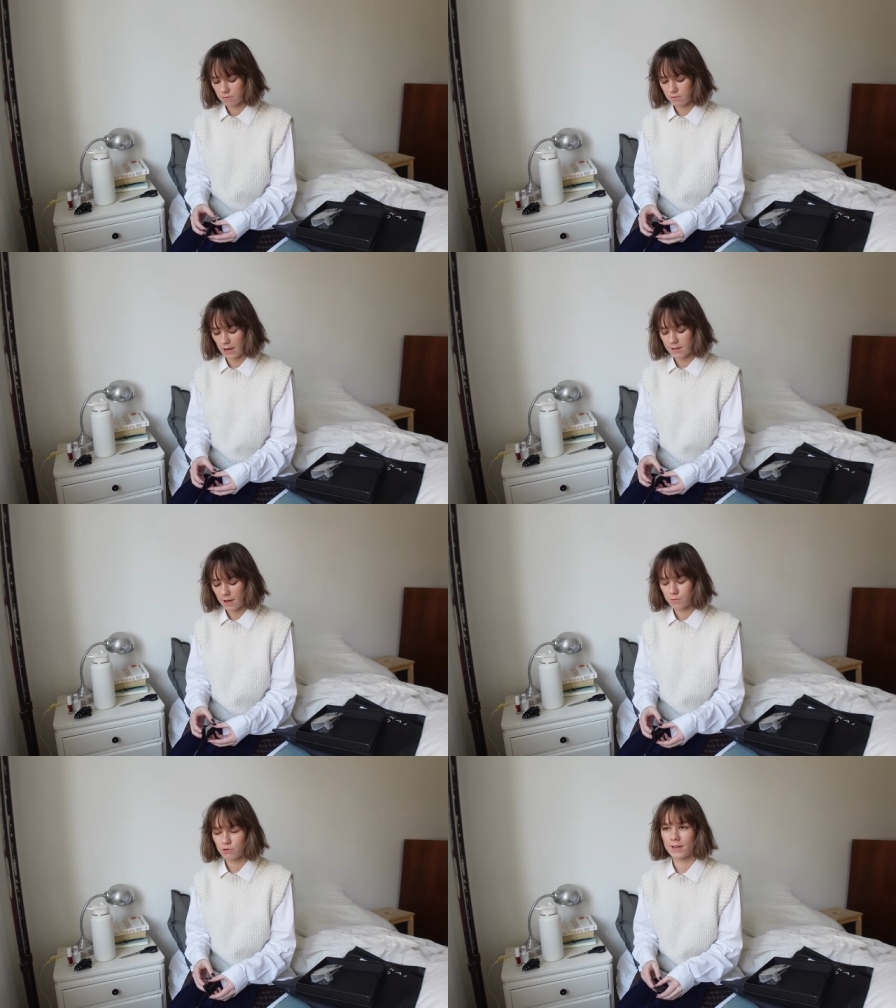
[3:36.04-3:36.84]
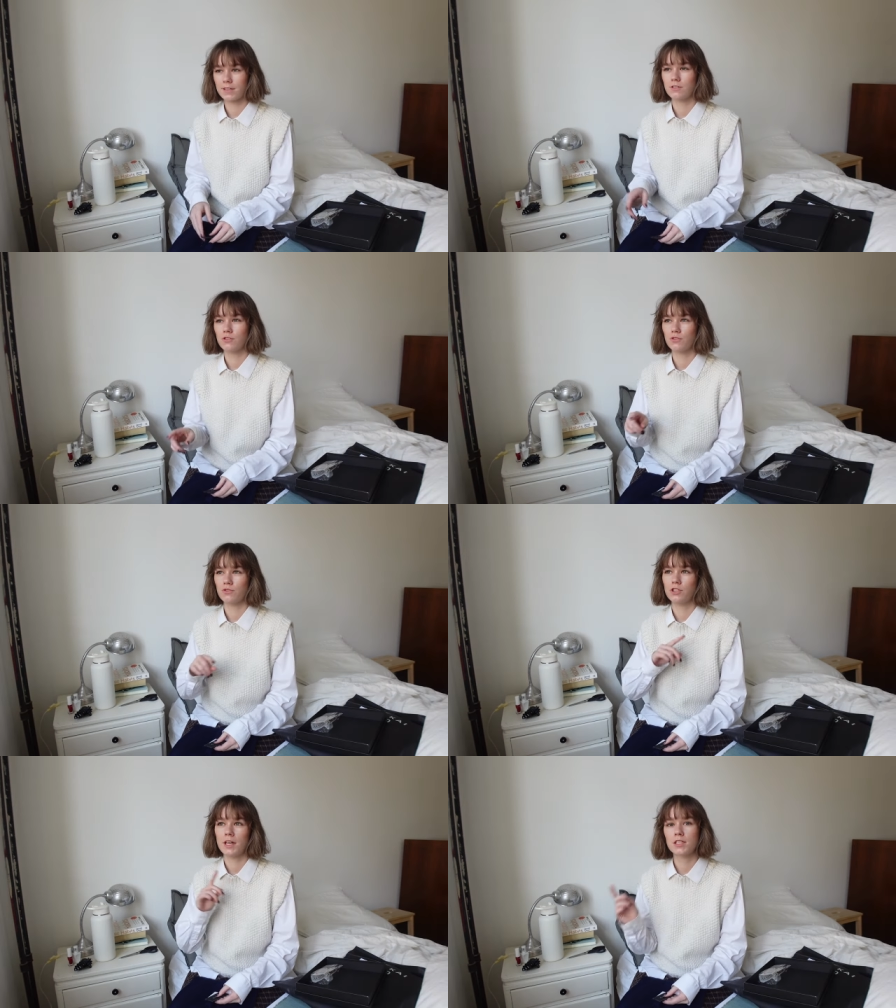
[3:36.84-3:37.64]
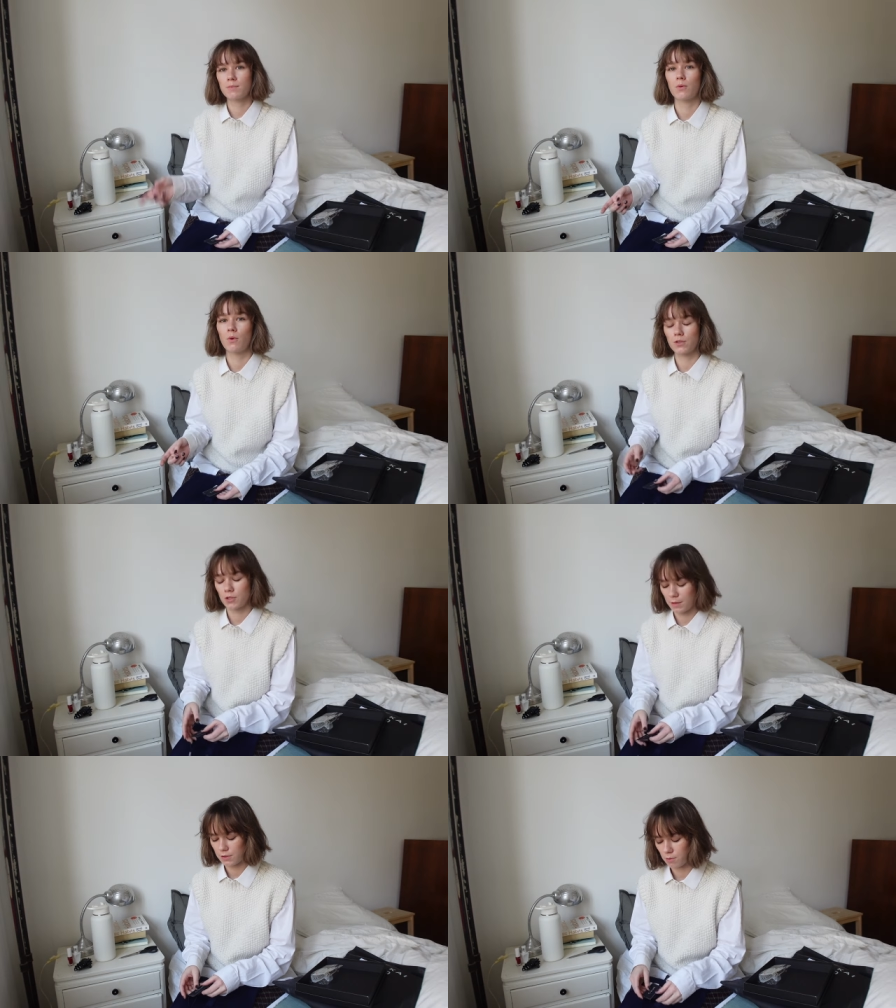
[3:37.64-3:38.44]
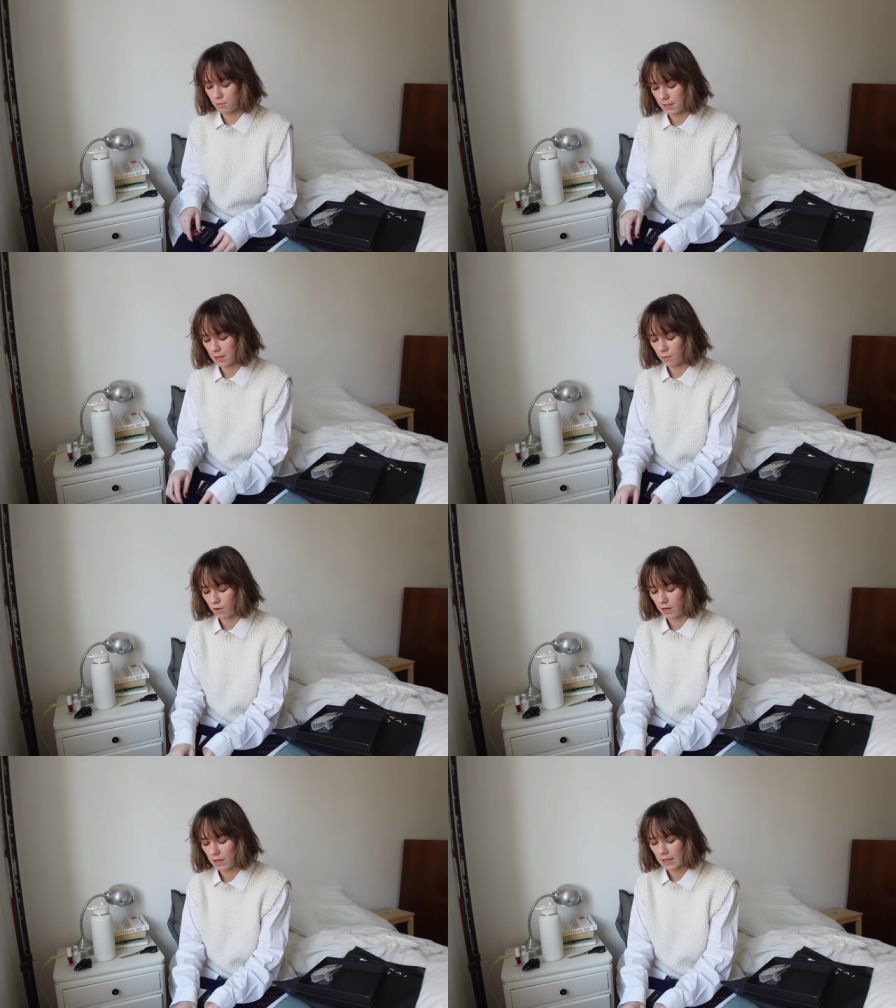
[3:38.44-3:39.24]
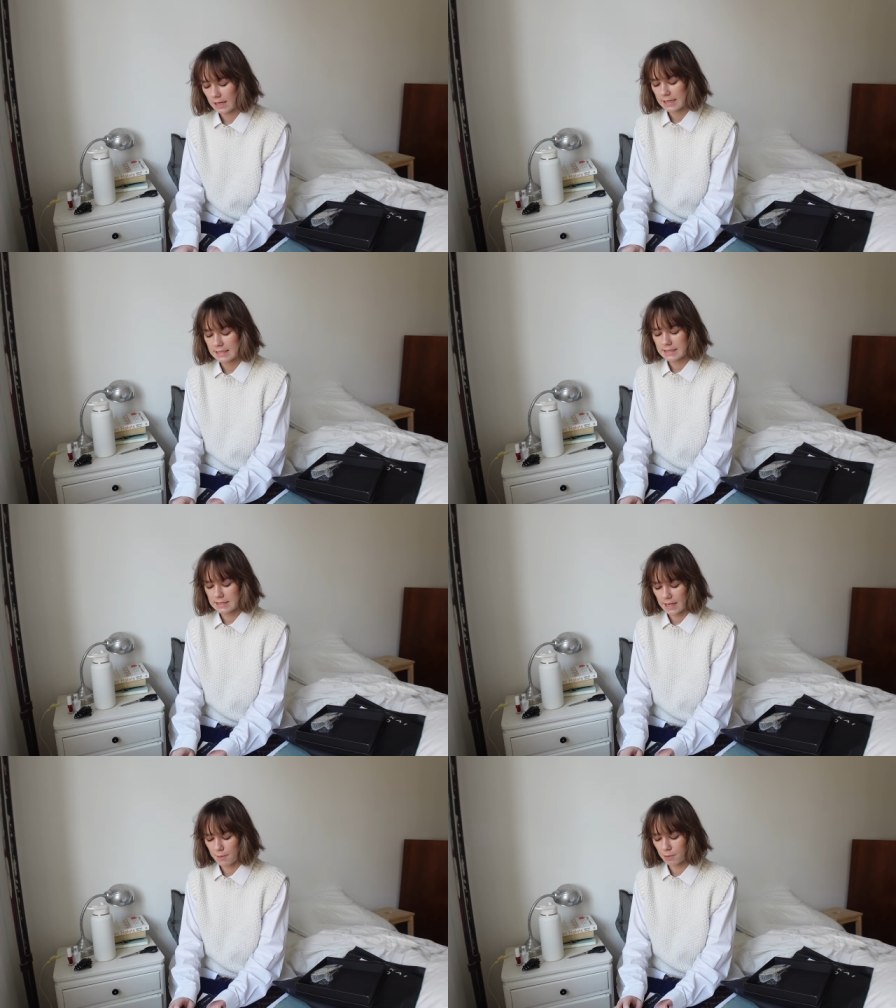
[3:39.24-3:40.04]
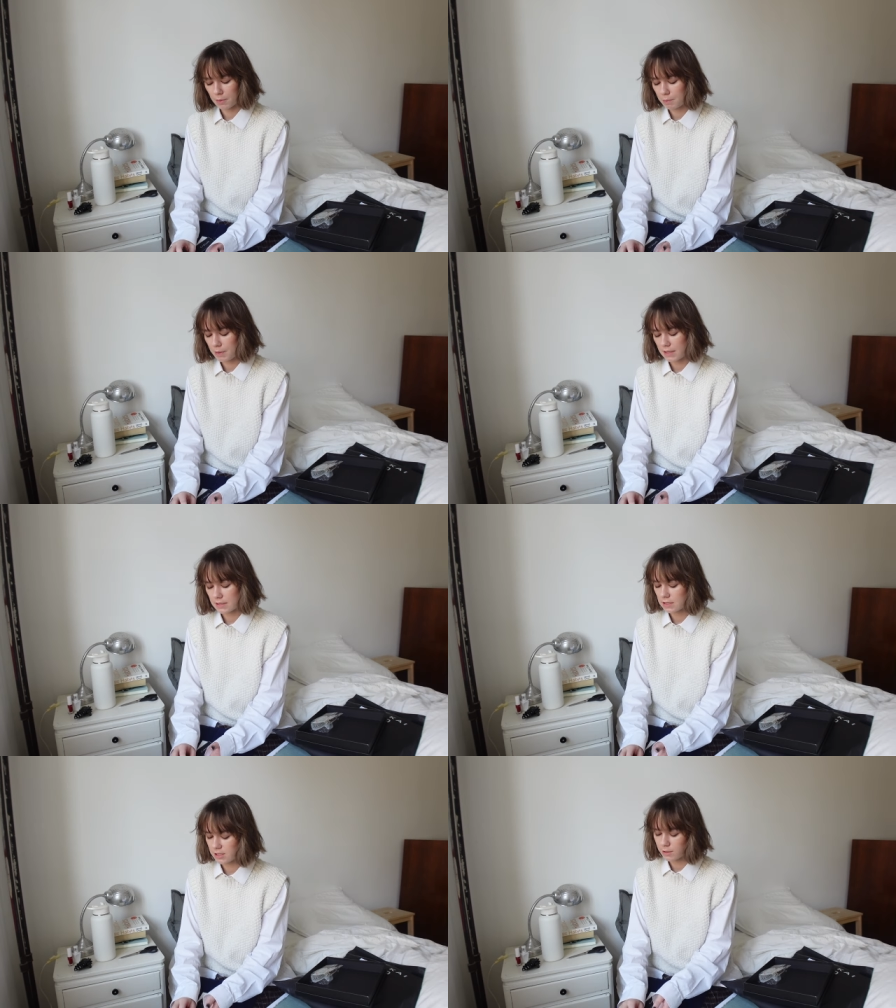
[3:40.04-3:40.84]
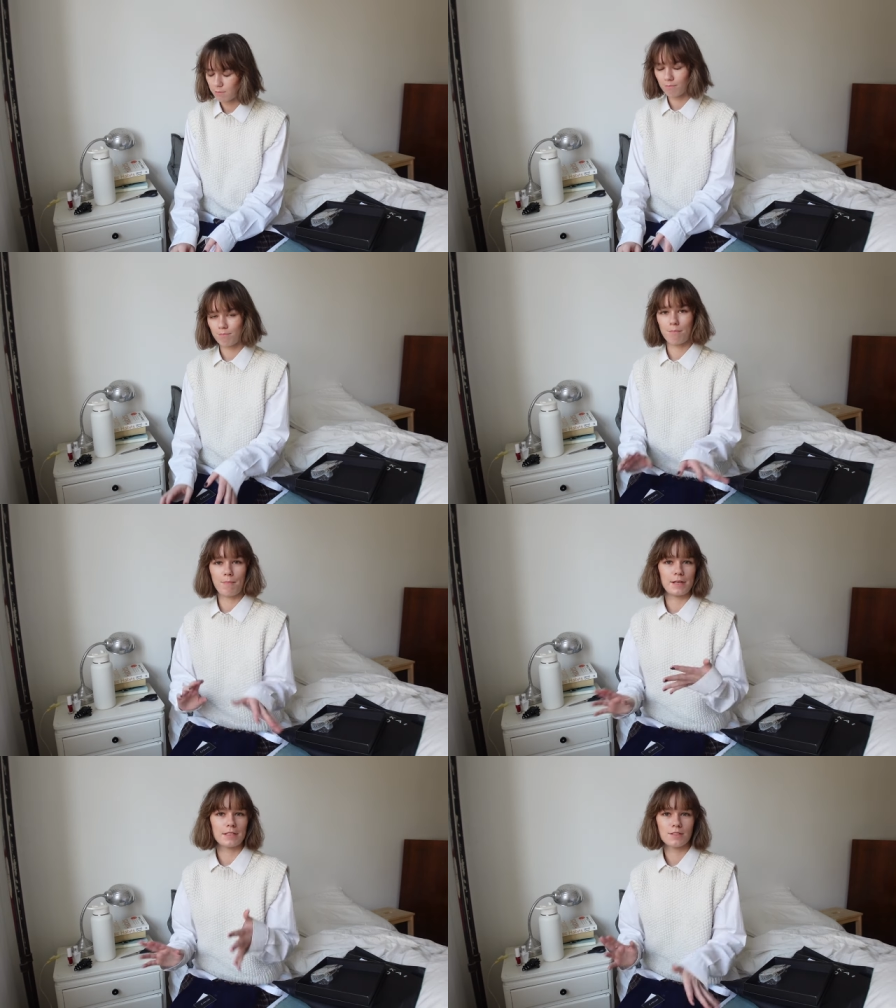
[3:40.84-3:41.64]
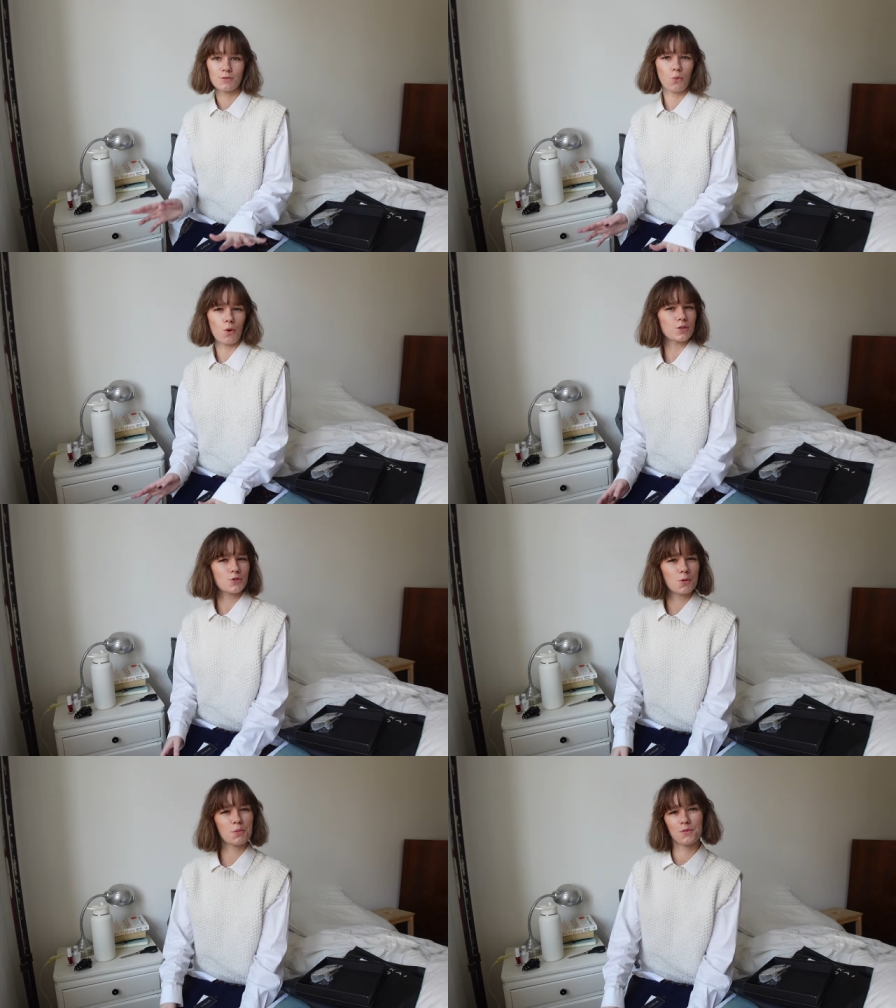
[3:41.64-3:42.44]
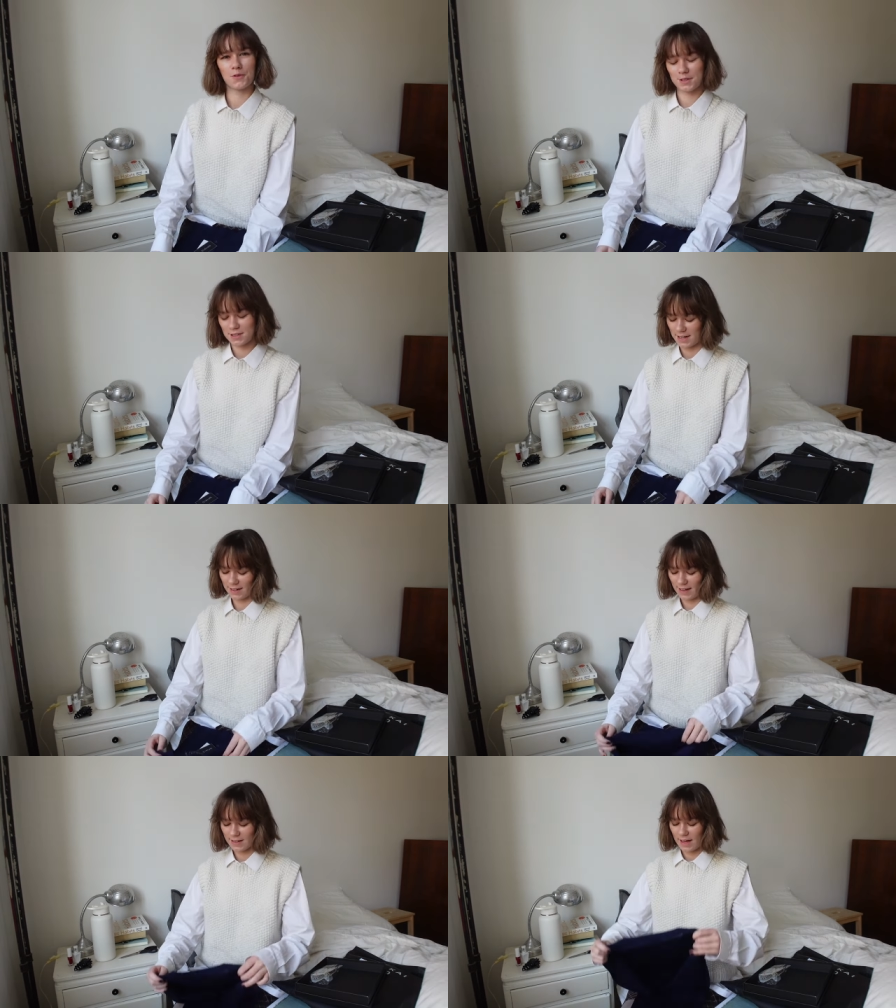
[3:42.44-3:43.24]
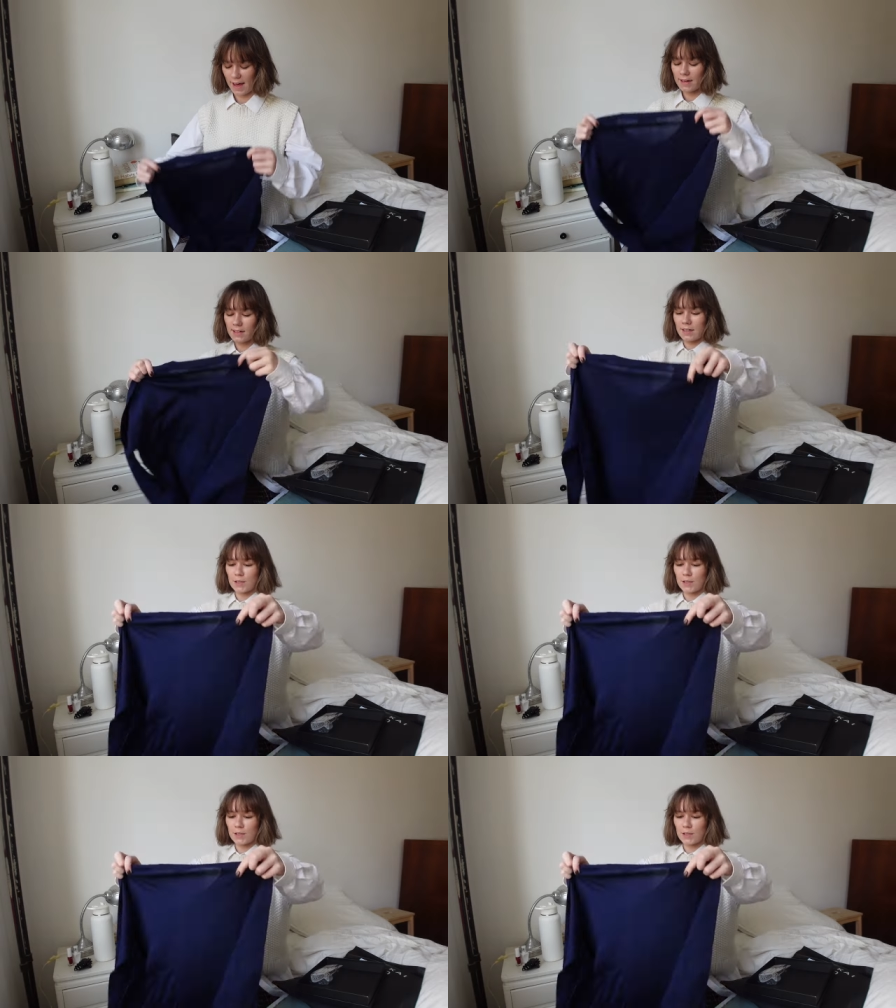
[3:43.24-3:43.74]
Right now I'm trying to change my wardrobe into being a more staple piece based wardrobe, if you can say it like that.